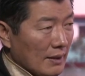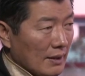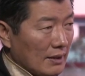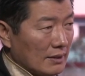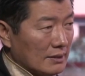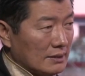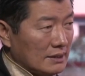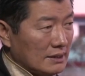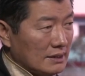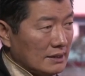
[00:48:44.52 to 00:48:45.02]

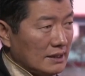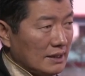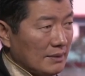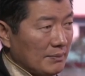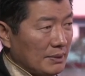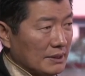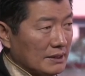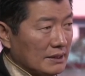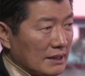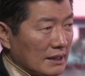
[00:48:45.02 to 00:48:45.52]
our CTA
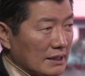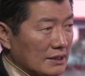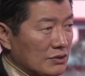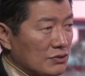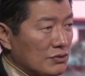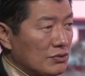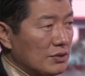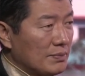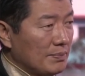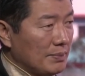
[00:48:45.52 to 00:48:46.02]
budget has
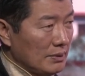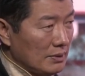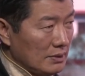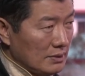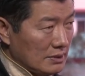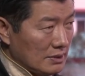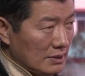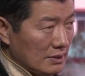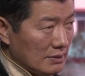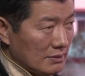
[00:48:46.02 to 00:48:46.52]

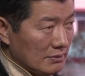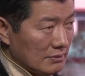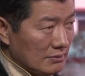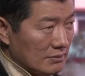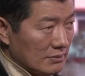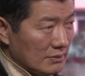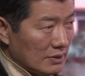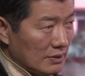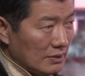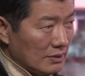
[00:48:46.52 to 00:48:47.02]
tripled,
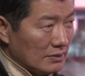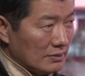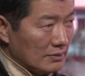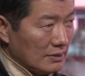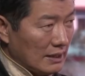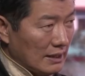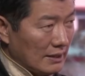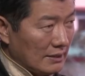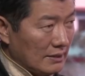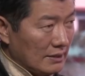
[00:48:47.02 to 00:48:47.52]
you know,
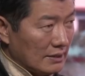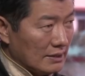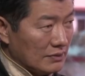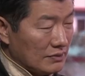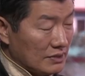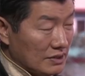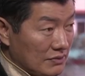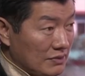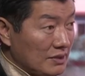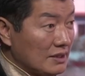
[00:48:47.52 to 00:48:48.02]
I think
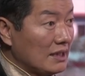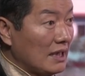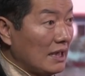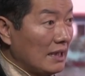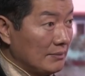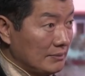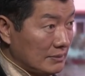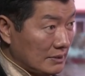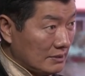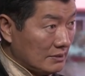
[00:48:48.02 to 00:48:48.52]
increased 3
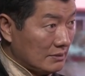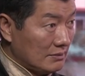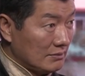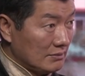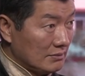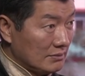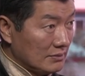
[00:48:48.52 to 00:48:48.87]
times.